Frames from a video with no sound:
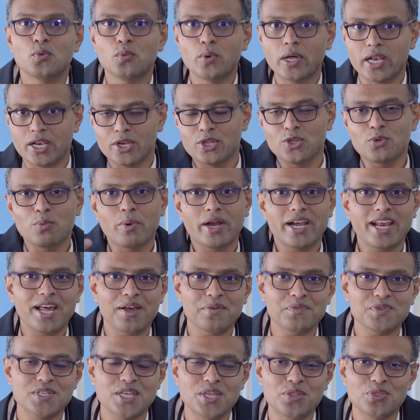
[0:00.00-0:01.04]
Well, you might
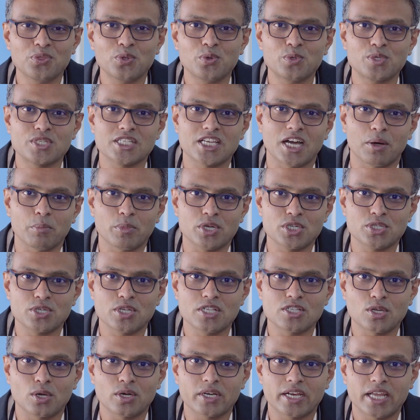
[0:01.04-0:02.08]
have seen those
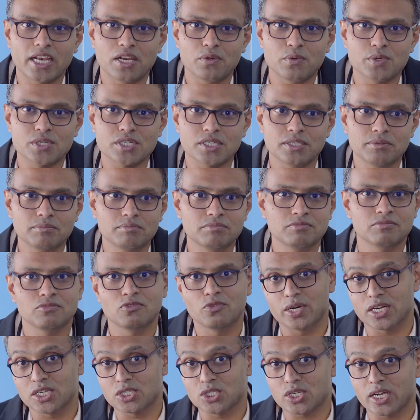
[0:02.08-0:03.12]
commercials on television
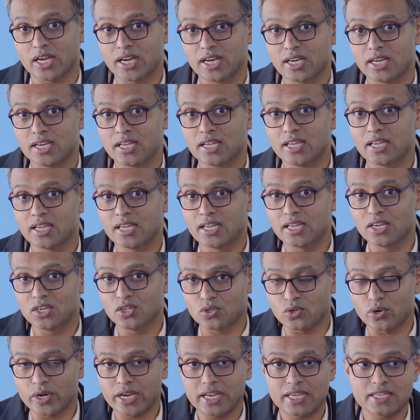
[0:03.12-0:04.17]
where a child
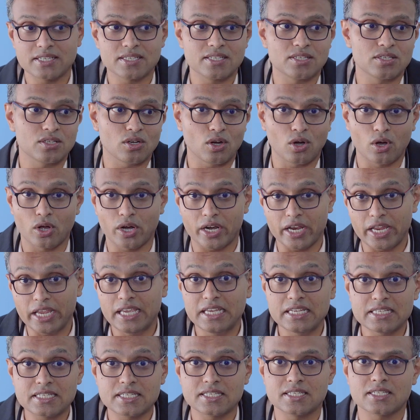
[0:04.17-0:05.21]
drinks or
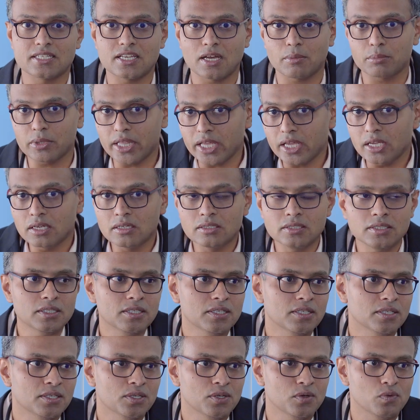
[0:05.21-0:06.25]
eats something
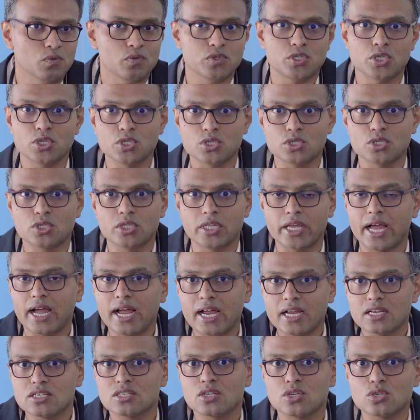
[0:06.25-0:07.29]
which is, the
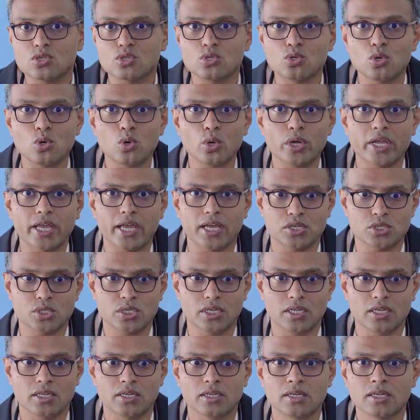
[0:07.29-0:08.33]
ads are so
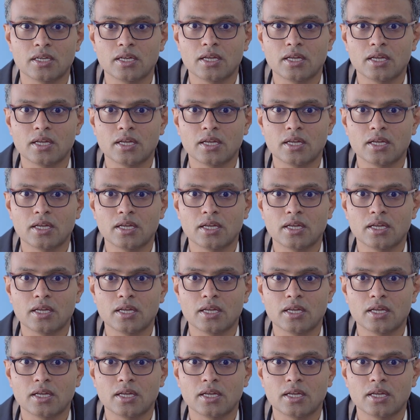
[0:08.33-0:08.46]
catchy.